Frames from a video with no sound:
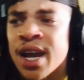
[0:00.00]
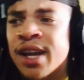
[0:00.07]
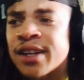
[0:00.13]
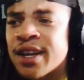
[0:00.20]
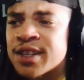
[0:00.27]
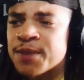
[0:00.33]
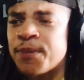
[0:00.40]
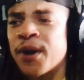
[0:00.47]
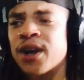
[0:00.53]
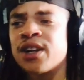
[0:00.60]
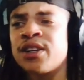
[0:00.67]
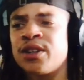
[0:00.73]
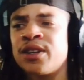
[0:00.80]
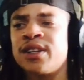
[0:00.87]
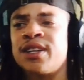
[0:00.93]
There's a part
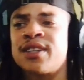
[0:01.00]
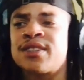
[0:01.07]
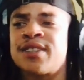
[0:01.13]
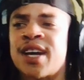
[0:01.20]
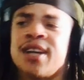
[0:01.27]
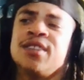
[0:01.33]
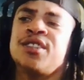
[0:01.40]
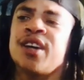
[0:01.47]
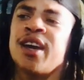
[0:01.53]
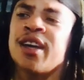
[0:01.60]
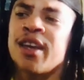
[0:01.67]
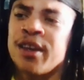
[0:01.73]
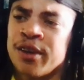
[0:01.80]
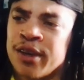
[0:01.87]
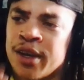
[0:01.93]
during this
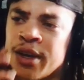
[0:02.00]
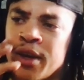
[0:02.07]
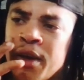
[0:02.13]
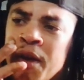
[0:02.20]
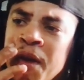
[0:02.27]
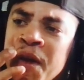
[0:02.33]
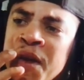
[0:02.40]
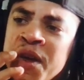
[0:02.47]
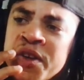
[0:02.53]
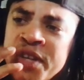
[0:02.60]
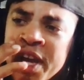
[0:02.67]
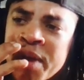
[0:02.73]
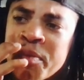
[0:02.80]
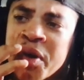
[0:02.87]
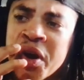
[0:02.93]
Dijak-Ilya
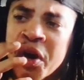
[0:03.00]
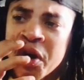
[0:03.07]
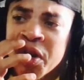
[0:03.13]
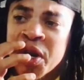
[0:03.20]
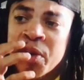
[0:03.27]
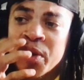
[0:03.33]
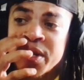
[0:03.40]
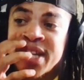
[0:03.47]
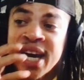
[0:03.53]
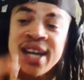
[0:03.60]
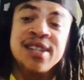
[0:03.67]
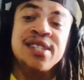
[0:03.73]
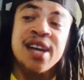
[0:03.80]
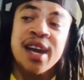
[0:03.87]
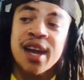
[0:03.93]
segment earlier where
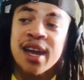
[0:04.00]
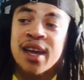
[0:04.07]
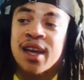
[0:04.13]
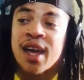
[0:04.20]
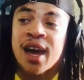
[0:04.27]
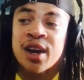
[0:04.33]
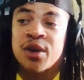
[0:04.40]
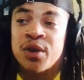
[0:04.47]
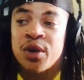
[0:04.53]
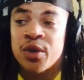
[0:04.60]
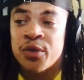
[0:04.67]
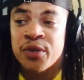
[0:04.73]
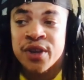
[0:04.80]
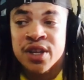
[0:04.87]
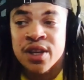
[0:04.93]
Dijak, I don't know
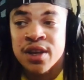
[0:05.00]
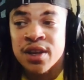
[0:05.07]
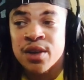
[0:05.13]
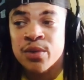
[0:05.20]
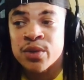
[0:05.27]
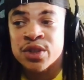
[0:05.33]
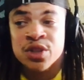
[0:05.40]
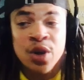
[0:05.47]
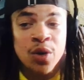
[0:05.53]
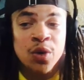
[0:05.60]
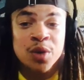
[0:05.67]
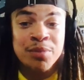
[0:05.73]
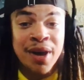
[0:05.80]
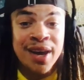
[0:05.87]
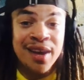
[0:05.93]
if he was
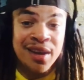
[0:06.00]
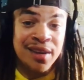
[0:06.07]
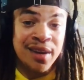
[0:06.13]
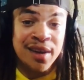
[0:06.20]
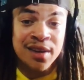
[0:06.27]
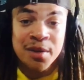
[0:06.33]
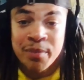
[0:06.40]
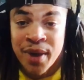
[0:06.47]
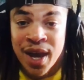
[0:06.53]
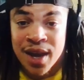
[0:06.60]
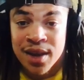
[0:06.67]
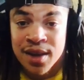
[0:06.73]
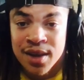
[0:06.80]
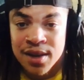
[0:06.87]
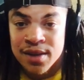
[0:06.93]
told by Ilya in the
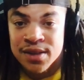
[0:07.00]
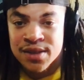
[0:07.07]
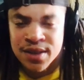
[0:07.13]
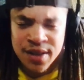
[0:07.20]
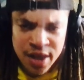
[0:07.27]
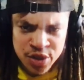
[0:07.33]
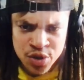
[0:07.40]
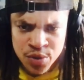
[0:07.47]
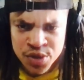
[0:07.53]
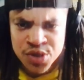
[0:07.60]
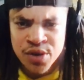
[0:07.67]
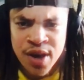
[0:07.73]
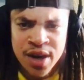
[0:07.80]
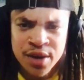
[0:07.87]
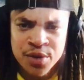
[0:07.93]
back to, do what you
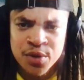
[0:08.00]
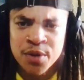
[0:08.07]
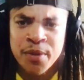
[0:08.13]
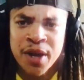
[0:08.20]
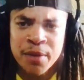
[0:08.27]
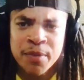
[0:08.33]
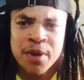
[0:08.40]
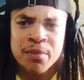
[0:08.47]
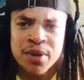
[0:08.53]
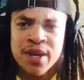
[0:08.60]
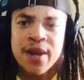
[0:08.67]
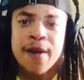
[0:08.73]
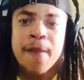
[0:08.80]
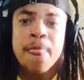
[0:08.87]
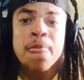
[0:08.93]
got to do to make me
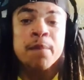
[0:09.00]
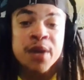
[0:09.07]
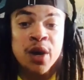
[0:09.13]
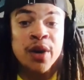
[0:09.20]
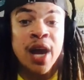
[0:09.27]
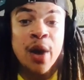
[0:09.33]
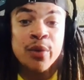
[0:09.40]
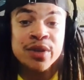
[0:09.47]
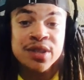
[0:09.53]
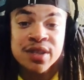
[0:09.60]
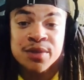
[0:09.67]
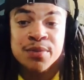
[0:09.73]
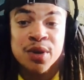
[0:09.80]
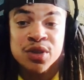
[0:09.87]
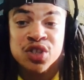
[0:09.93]
bleed. But, that was the
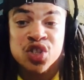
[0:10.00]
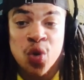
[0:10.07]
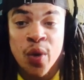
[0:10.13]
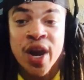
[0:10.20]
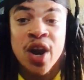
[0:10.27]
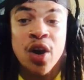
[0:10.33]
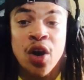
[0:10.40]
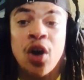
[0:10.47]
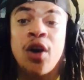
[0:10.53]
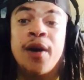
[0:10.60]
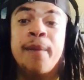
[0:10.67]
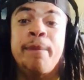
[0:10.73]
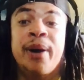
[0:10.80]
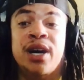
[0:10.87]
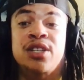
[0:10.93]
most
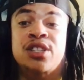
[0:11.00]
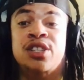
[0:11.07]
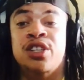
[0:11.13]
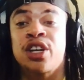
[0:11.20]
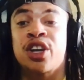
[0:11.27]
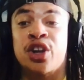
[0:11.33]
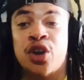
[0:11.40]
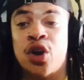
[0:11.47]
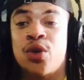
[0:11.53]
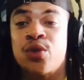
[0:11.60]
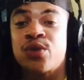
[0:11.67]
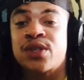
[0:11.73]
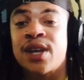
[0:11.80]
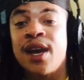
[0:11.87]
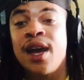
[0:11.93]
square-on punch to the
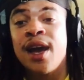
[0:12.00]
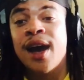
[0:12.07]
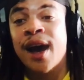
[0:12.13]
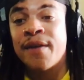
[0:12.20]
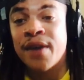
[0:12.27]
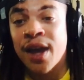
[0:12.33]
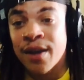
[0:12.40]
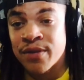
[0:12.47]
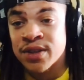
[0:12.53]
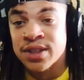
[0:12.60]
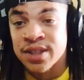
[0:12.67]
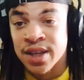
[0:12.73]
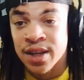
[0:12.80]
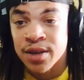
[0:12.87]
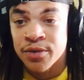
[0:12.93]
nose I've ever
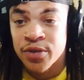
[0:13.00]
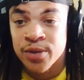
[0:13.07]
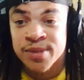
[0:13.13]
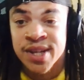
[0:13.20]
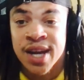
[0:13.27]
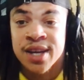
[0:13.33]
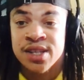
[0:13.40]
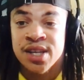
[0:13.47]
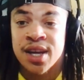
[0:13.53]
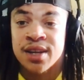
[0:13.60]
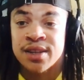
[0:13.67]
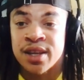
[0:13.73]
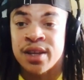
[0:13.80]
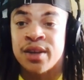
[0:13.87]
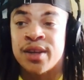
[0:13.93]
seen from
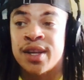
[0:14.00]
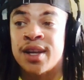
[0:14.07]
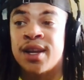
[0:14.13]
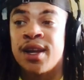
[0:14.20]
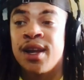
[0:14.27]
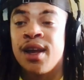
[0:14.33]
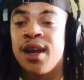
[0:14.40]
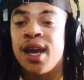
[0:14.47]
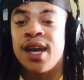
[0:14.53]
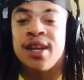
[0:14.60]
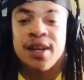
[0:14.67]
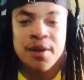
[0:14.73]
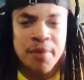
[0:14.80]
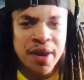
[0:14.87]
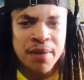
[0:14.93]
Dijak to Ilya. And
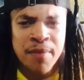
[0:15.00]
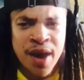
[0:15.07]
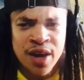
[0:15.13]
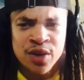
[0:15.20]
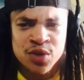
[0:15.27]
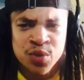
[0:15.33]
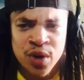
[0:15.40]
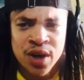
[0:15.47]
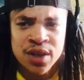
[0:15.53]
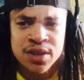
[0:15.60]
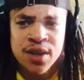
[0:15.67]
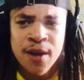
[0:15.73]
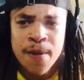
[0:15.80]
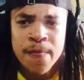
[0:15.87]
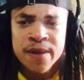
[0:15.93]
then to make matters
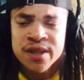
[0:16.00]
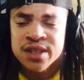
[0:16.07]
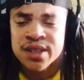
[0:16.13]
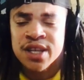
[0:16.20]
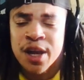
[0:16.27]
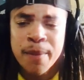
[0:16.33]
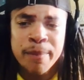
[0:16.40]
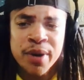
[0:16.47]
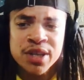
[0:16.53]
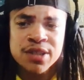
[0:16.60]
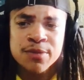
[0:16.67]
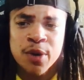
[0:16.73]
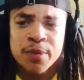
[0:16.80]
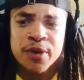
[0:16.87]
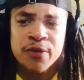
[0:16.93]
worse, since he didn't bust
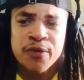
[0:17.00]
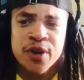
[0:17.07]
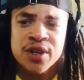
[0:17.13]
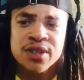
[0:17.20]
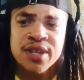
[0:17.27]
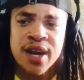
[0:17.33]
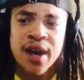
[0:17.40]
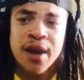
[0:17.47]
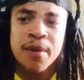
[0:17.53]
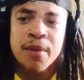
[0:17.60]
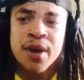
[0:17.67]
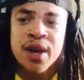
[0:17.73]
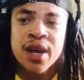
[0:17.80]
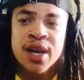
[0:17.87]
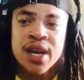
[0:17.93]
him open the first time,
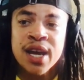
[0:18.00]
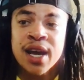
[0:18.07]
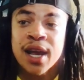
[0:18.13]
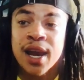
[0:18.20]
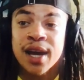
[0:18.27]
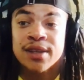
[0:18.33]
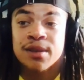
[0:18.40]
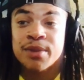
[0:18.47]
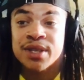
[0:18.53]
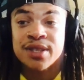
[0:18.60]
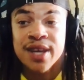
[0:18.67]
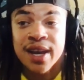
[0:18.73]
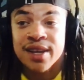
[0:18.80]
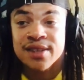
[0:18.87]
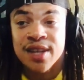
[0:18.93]
he clocked him a
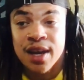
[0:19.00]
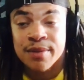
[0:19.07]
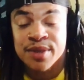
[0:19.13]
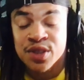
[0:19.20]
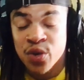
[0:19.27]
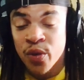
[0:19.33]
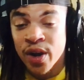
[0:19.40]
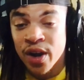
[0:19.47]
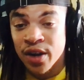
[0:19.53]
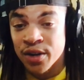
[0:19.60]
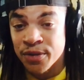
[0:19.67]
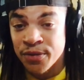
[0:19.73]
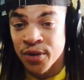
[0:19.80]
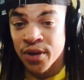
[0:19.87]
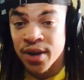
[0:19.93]
second time square in
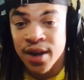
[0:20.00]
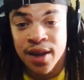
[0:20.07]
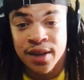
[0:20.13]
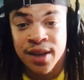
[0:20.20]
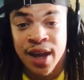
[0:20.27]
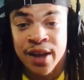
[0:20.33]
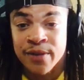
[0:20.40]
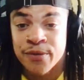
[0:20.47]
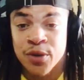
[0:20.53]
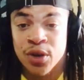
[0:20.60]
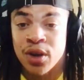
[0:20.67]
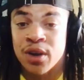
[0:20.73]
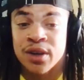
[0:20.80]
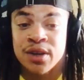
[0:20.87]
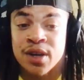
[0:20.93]
the forehead,
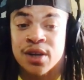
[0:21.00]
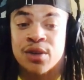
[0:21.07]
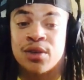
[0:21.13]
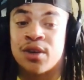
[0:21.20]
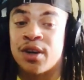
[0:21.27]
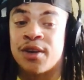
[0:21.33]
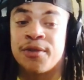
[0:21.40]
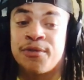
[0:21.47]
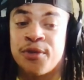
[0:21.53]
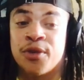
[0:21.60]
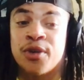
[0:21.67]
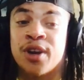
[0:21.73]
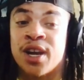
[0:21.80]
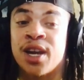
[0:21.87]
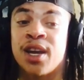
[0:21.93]
full-on knuckle on
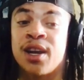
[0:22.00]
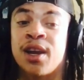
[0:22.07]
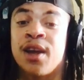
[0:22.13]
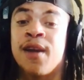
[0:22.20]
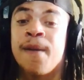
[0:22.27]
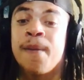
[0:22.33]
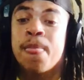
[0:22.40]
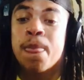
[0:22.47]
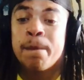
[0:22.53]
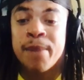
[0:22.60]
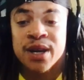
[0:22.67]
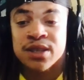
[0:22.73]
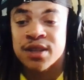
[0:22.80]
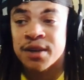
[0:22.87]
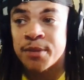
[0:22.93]
forehead,
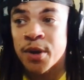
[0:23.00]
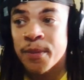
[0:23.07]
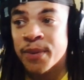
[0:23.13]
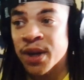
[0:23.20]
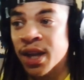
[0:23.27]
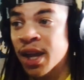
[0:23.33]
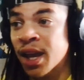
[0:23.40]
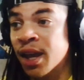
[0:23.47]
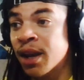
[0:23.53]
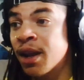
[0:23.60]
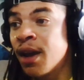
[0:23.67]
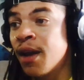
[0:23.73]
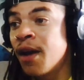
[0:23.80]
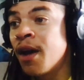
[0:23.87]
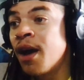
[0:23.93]
busted him open again.
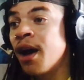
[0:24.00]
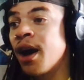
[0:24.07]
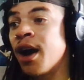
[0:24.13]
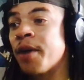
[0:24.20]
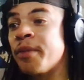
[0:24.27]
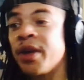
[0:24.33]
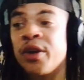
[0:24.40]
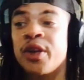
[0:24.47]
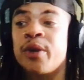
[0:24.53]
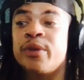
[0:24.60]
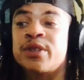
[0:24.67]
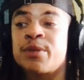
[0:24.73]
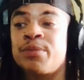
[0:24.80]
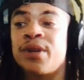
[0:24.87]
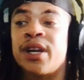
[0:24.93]
Ilya
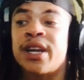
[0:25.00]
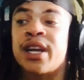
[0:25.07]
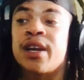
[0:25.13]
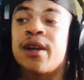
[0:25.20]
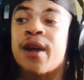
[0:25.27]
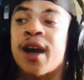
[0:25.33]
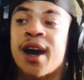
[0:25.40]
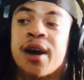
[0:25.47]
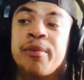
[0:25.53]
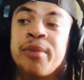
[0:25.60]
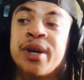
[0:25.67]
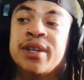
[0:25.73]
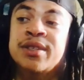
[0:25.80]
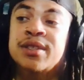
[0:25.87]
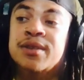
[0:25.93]
was a bloody hot
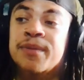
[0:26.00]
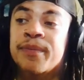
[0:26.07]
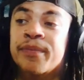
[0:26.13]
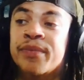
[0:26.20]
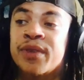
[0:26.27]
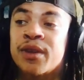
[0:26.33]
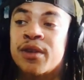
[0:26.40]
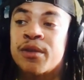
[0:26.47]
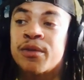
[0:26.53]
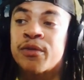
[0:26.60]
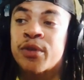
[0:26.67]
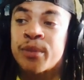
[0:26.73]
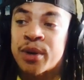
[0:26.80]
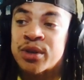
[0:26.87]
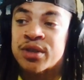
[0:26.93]
mess
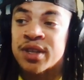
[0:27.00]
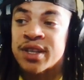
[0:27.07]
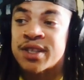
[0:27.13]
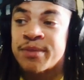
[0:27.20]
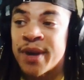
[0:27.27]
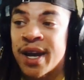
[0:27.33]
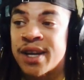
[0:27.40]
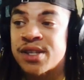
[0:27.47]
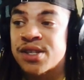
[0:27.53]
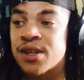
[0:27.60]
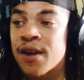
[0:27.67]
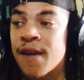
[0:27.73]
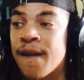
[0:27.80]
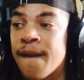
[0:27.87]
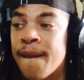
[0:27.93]
for most of this match,
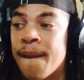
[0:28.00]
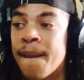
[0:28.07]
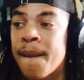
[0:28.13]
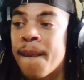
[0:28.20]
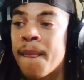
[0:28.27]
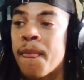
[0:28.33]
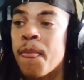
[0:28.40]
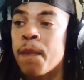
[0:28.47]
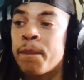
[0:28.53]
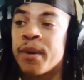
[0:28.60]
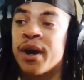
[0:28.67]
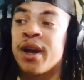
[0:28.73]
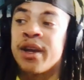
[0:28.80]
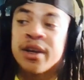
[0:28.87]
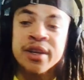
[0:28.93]

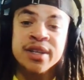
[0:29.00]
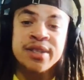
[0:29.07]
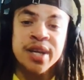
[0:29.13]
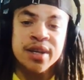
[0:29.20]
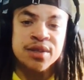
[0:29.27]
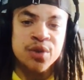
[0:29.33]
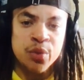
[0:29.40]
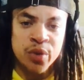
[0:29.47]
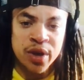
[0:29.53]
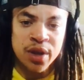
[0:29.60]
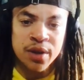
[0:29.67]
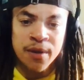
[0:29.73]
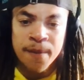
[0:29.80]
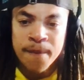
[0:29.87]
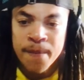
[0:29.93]
but Ilya takes a
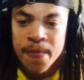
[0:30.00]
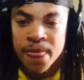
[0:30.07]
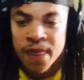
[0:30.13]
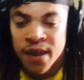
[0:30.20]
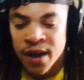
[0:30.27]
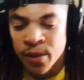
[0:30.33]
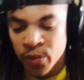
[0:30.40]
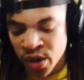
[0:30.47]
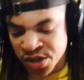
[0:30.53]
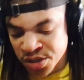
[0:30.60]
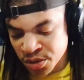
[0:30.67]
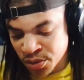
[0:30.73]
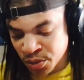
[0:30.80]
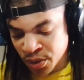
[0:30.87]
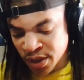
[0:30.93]
win, and I'm
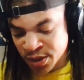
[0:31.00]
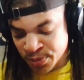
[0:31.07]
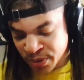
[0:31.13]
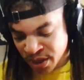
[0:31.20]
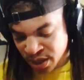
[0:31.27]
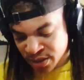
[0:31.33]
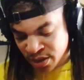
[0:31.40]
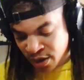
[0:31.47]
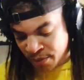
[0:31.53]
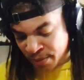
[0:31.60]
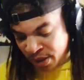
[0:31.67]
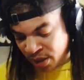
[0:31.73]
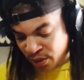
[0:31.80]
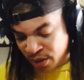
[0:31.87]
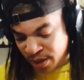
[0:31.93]
rushing through this because
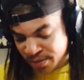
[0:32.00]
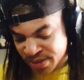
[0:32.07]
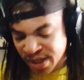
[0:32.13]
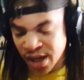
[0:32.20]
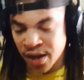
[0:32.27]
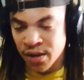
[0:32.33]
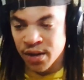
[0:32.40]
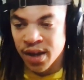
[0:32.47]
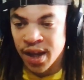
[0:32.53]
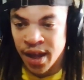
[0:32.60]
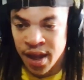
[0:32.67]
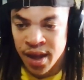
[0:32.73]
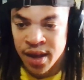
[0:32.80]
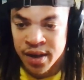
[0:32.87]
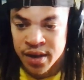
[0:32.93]
Carmelo comes out
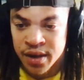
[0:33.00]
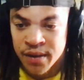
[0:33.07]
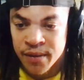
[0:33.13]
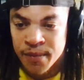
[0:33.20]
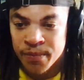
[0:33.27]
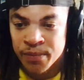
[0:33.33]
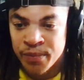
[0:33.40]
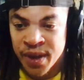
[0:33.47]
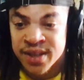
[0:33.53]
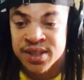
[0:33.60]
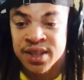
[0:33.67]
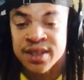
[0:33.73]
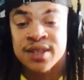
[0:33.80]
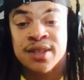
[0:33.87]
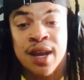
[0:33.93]
and
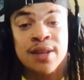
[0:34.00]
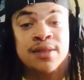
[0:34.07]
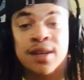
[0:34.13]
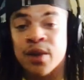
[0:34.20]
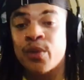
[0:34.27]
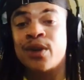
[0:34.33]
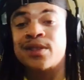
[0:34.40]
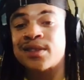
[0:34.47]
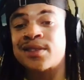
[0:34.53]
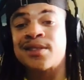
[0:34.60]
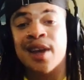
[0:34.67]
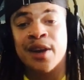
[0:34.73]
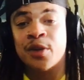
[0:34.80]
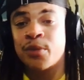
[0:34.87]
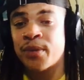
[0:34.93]
basically states that he wants his
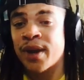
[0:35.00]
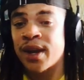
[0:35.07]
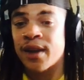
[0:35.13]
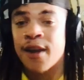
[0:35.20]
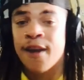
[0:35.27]
title back.